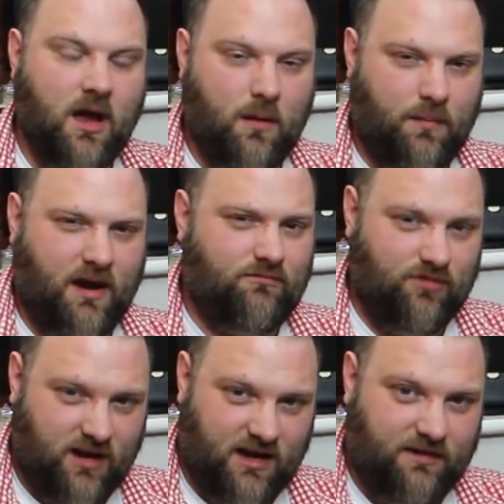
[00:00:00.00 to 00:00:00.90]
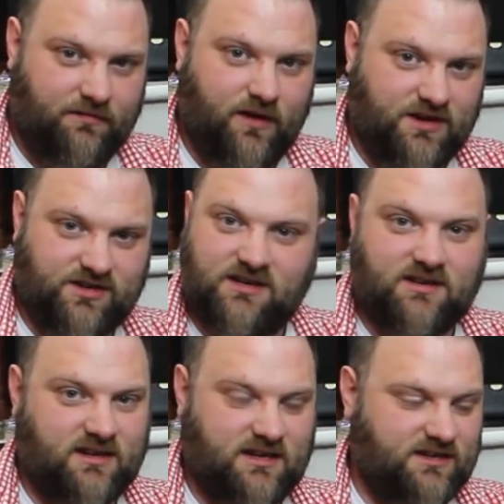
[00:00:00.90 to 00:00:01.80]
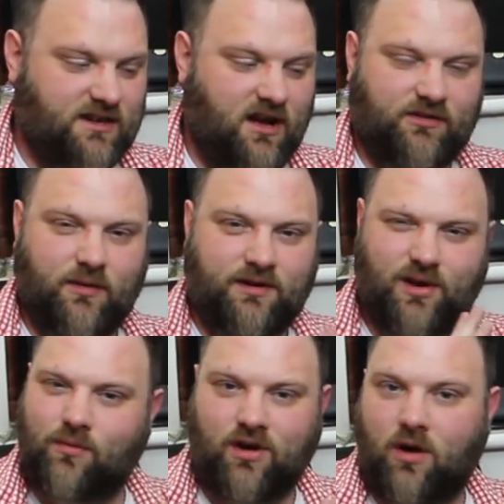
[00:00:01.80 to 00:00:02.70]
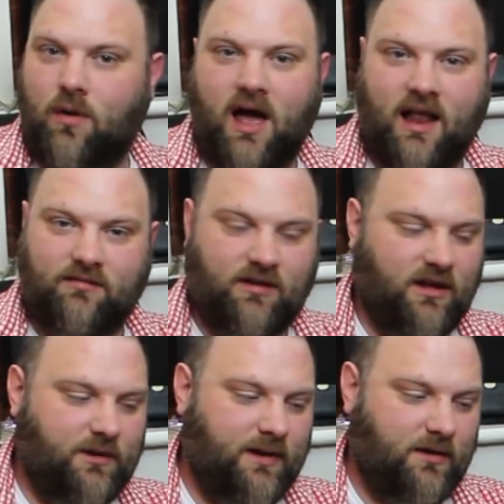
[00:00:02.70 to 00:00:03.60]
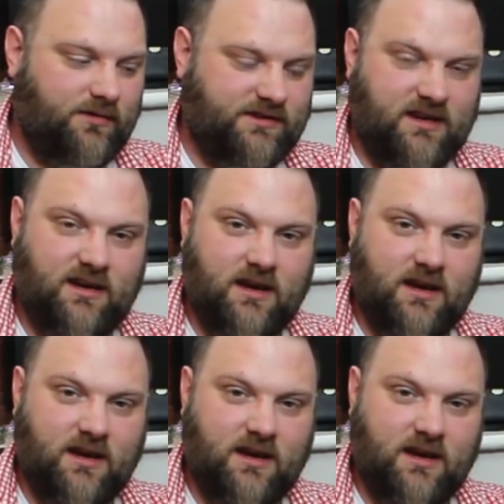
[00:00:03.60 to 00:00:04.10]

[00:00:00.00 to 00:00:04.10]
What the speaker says: But I'm really fresh into DSTAR, so I don't know a hell of a lot about it.